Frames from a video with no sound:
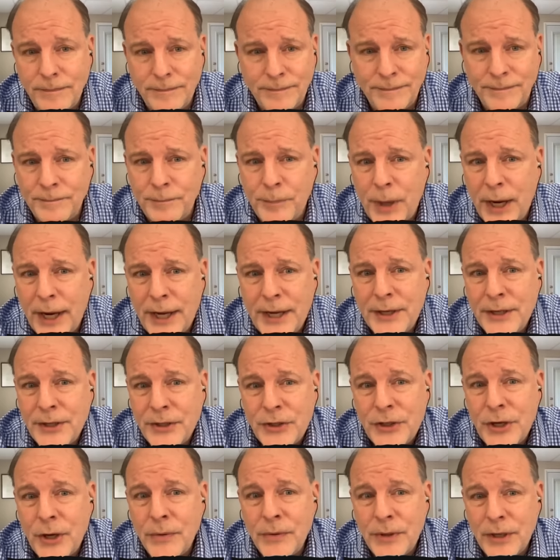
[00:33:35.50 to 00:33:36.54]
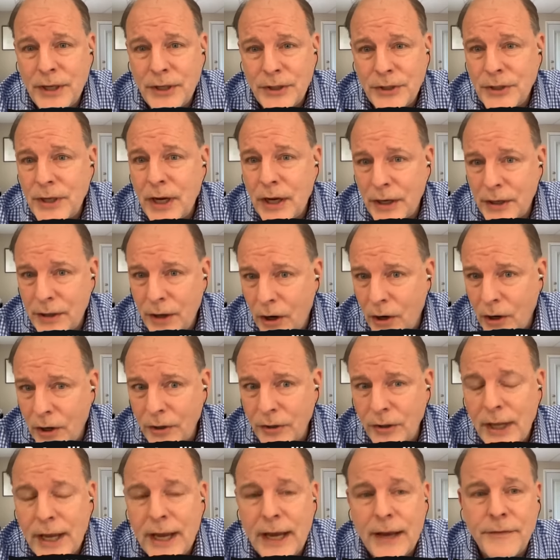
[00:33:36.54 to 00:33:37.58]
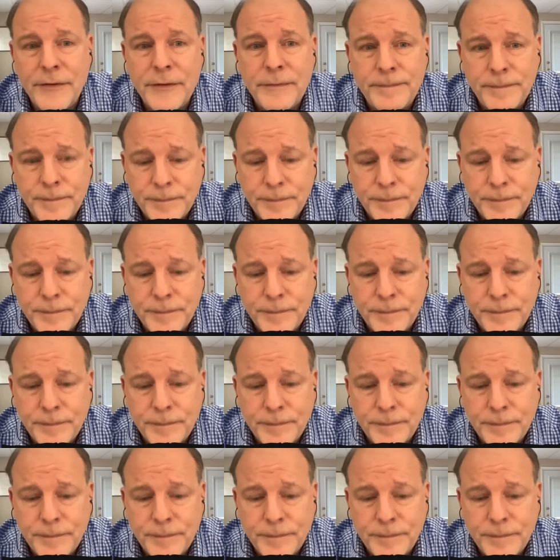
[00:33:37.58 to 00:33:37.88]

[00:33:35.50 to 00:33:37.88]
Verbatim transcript: Biden has shown that he's not hard left.